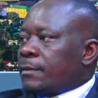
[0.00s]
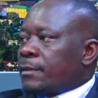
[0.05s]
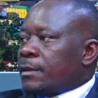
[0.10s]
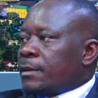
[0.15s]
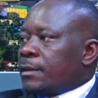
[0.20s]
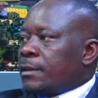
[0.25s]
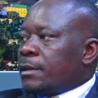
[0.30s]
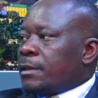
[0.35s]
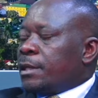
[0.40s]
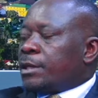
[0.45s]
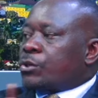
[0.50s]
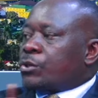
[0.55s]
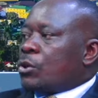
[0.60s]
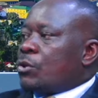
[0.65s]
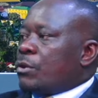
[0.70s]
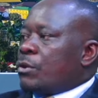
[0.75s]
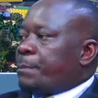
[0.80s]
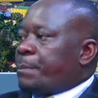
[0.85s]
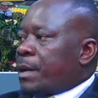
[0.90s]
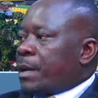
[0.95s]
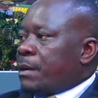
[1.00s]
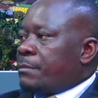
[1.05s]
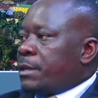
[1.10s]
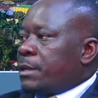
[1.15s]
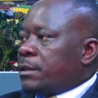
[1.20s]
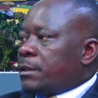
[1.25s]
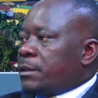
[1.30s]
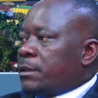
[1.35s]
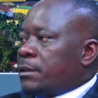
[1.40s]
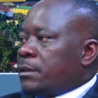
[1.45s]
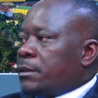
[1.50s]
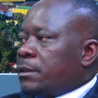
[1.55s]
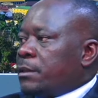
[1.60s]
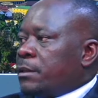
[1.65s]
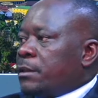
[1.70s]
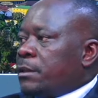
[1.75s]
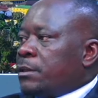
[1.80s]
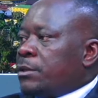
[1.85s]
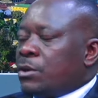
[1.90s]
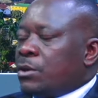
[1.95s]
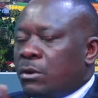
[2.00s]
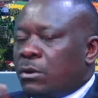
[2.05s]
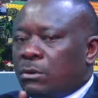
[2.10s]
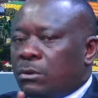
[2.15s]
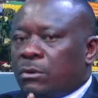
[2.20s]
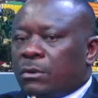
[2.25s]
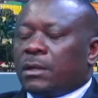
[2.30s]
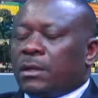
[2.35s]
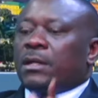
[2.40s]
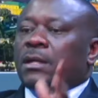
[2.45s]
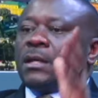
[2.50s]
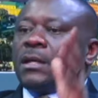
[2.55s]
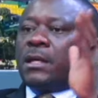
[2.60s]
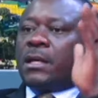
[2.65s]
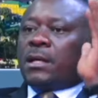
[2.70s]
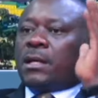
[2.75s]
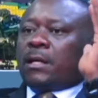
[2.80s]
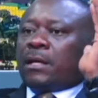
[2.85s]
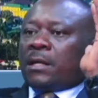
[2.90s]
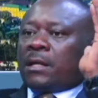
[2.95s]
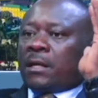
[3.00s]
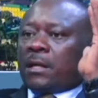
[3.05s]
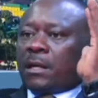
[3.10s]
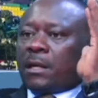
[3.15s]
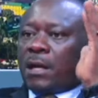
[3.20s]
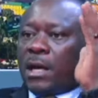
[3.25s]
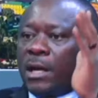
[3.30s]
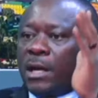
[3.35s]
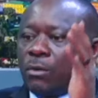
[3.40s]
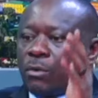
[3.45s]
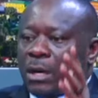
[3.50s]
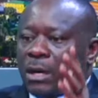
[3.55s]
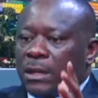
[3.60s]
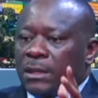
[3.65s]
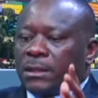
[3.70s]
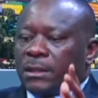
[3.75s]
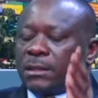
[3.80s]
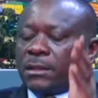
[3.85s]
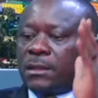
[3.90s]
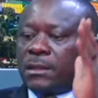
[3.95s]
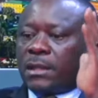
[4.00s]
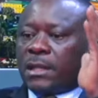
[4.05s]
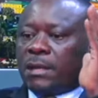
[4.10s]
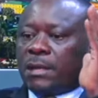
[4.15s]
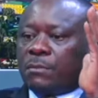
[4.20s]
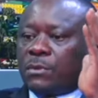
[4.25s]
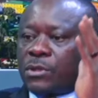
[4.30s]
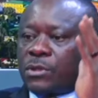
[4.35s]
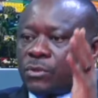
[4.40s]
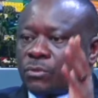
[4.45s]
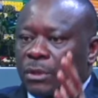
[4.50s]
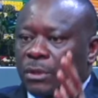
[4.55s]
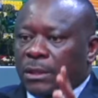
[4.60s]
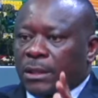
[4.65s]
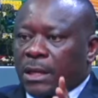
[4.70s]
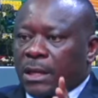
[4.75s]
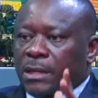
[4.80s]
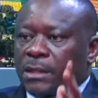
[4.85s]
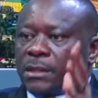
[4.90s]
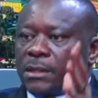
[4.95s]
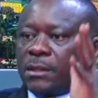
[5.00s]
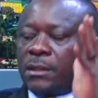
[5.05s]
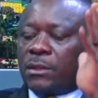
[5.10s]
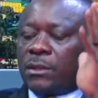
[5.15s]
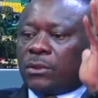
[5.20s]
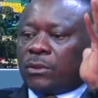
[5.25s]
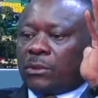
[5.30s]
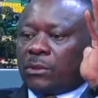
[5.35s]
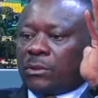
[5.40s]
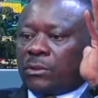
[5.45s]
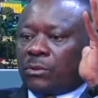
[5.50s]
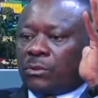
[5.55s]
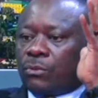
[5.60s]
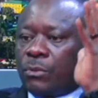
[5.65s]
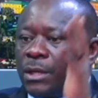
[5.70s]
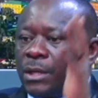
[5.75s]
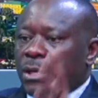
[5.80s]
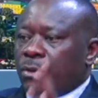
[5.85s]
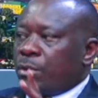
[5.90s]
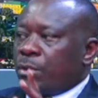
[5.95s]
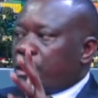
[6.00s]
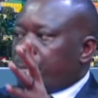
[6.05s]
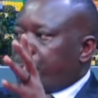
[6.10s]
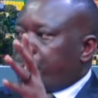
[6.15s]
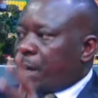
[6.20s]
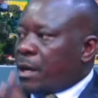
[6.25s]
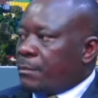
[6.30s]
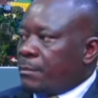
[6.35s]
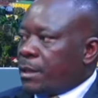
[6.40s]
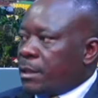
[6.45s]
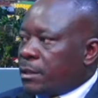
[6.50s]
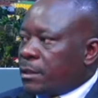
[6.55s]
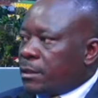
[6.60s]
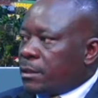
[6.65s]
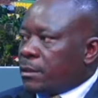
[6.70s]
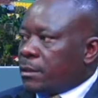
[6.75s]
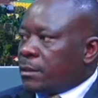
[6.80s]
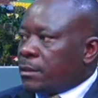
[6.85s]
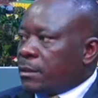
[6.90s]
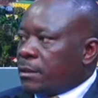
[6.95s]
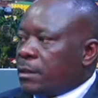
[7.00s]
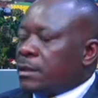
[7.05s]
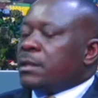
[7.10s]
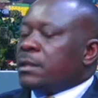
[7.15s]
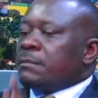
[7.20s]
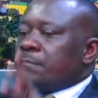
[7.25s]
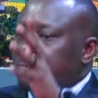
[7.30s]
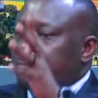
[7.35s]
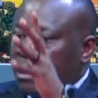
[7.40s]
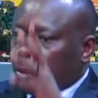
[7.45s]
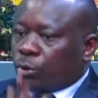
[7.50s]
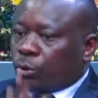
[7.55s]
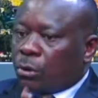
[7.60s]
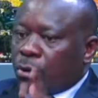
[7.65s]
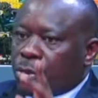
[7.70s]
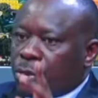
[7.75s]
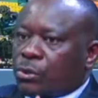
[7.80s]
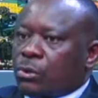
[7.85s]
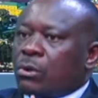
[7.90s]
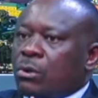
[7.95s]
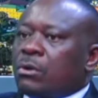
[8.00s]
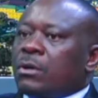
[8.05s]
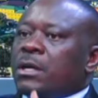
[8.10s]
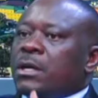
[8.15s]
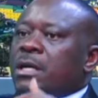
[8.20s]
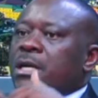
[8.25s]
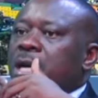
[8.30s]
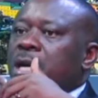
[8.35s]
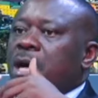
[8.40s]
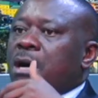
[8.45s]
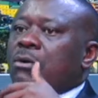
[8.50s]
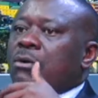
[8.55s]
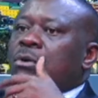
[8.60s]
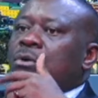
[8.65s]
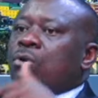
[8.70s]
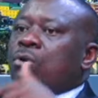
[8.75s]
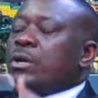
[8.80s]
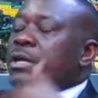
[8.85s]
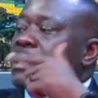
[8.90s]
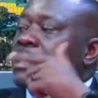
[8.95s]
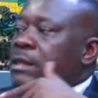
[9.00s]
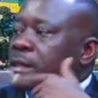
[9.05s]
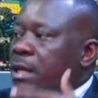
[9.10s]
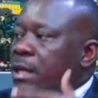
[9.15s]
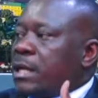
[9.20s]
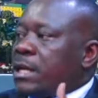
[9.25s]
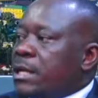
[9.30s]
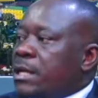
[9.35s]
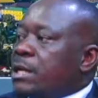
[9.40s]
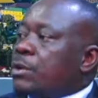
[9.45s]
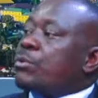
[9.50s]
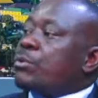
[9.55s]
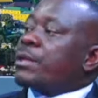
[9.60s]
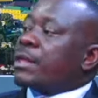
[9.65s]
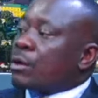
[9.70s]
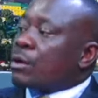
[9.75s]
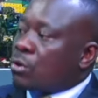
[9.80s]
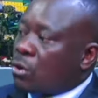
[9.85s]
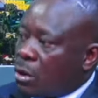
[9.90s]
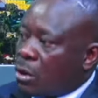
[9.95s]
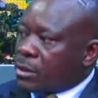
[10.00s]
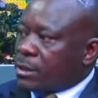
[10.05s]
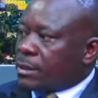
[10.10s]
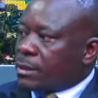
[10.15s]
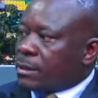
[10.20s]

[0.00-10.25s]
It's only parliament. No. I want the demonstrators to deal with parliament, but also now holistically deal with the cause